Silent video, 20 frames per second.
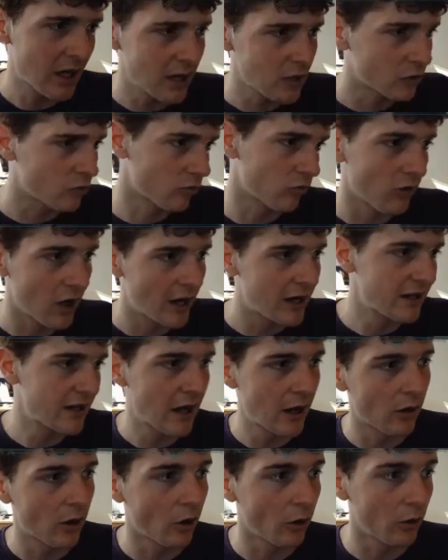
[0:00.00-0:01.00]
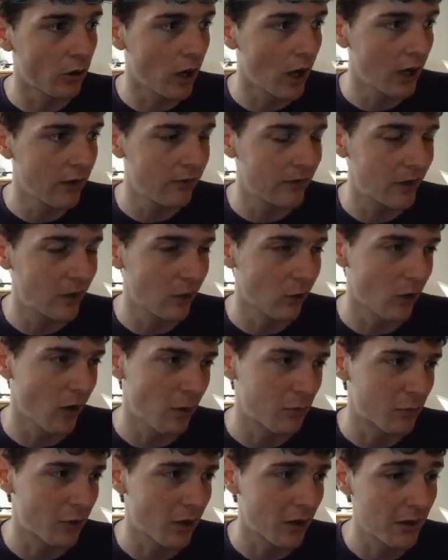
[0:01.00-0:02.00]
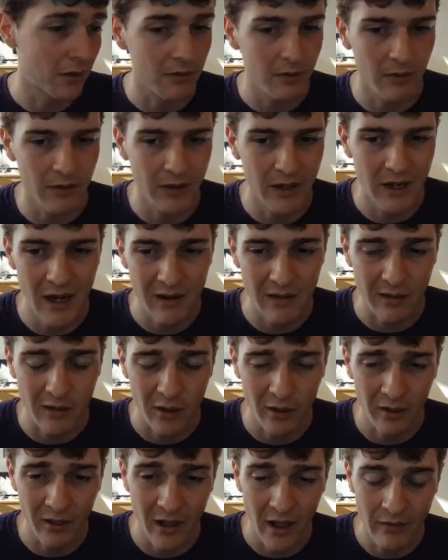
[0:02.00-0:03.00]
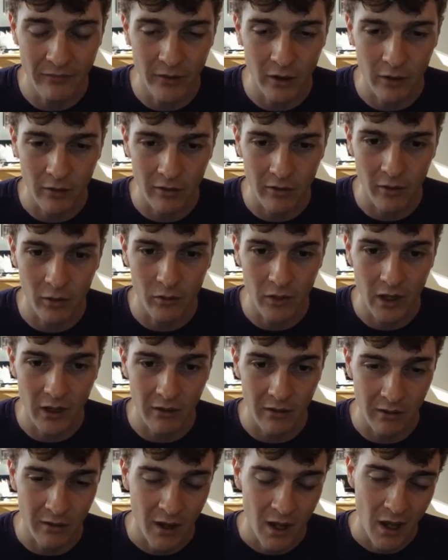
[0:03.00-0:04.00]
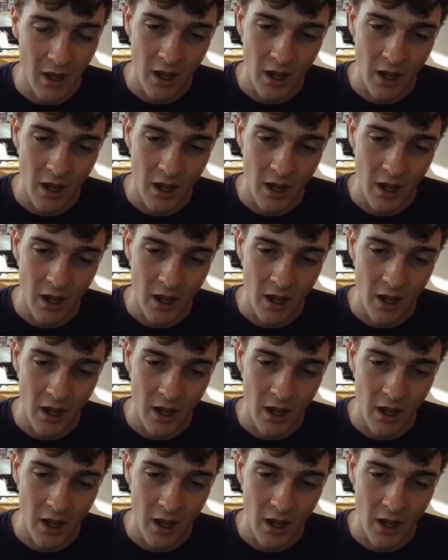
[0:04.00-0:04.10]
of grind out a lot of hero upgrades in the next 11 or so days.